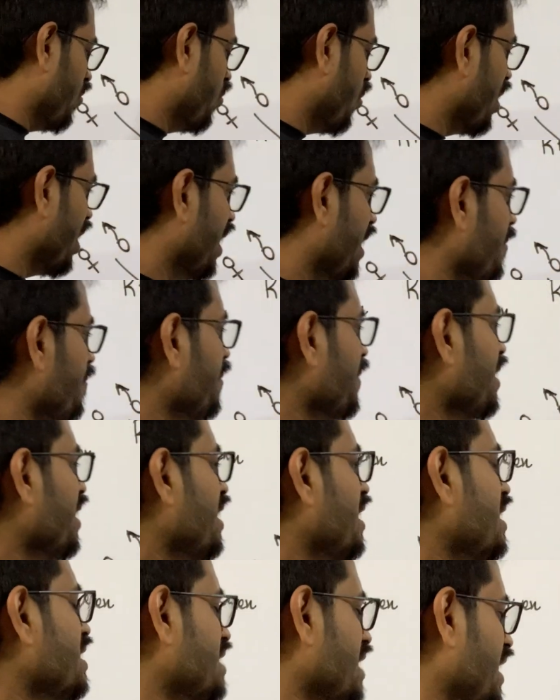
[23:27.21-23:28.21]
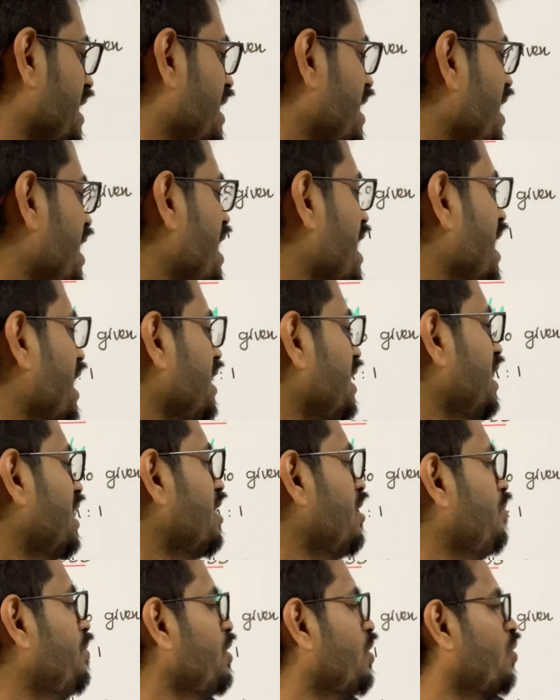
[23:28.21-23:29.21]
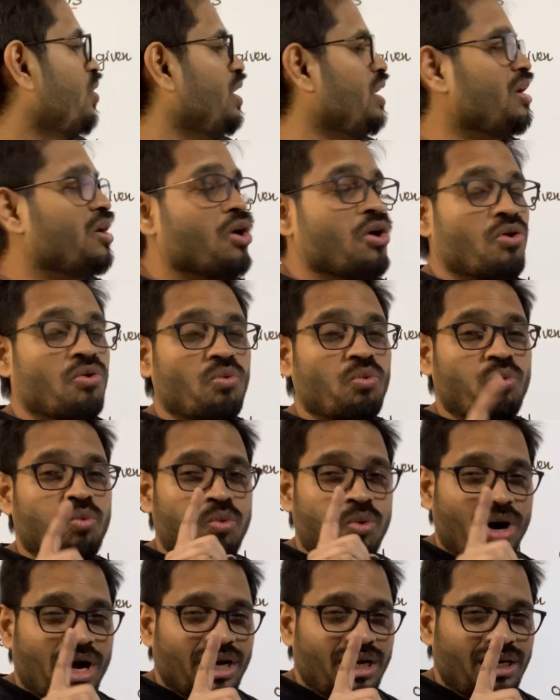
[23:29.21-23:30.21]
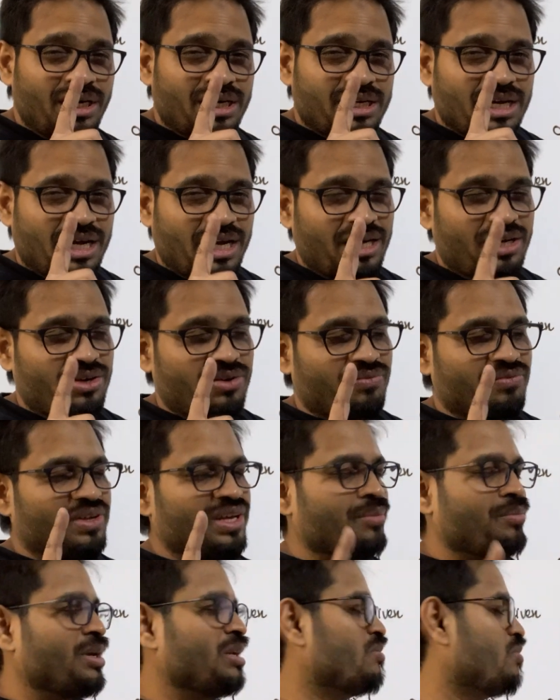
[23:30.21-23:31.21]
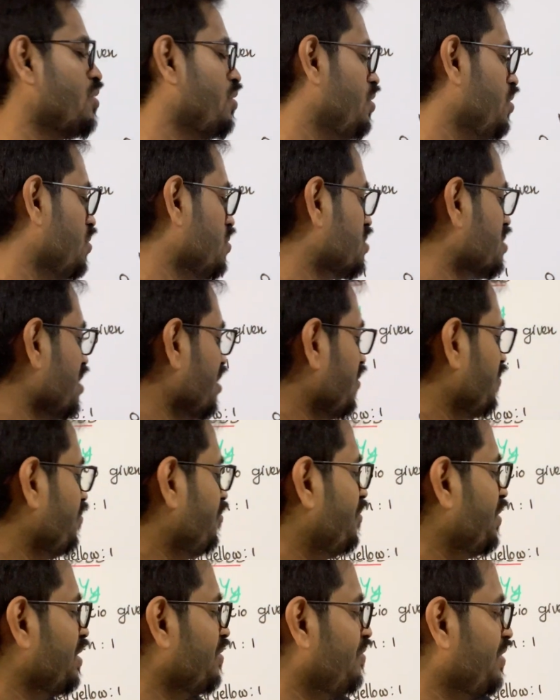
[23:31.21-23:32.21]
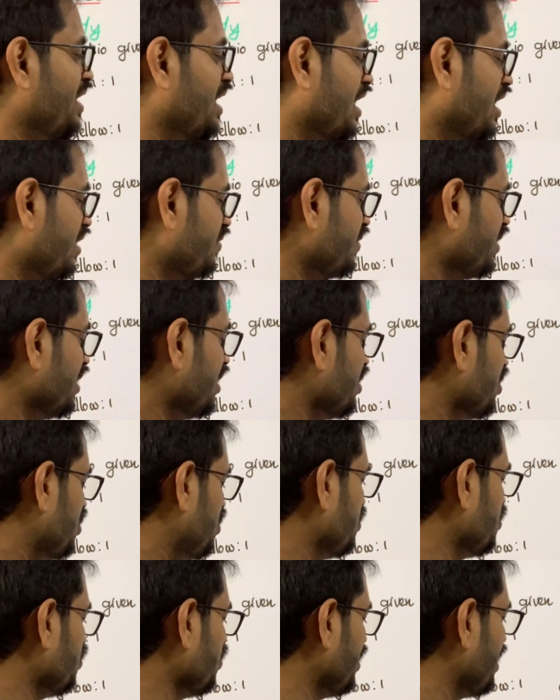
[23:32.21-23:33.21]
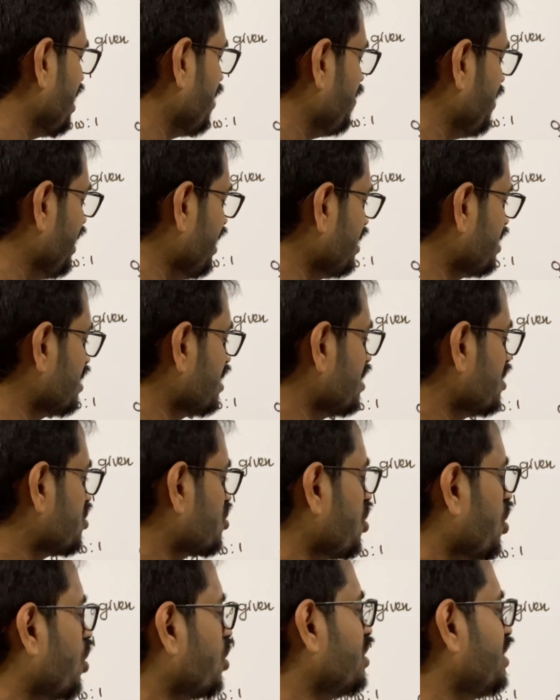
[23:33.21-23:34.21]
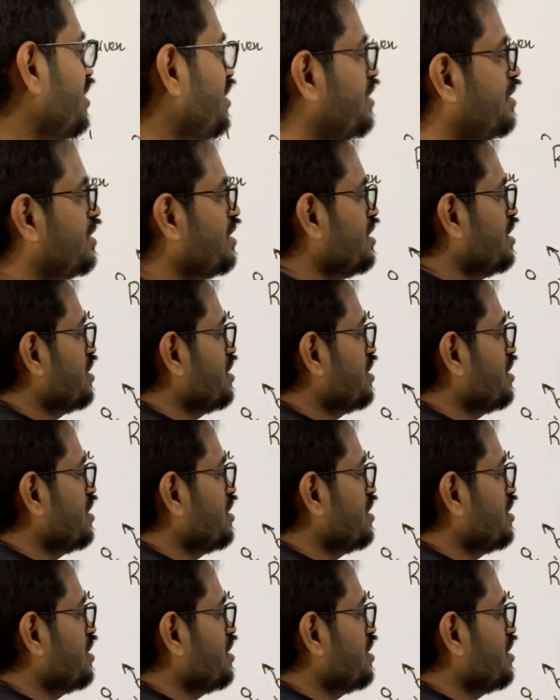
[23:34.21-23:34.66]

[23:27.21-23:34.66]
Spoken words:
Y, isn't it? And there will be only one kind of gamete produced, but we have 2 gametes slot here.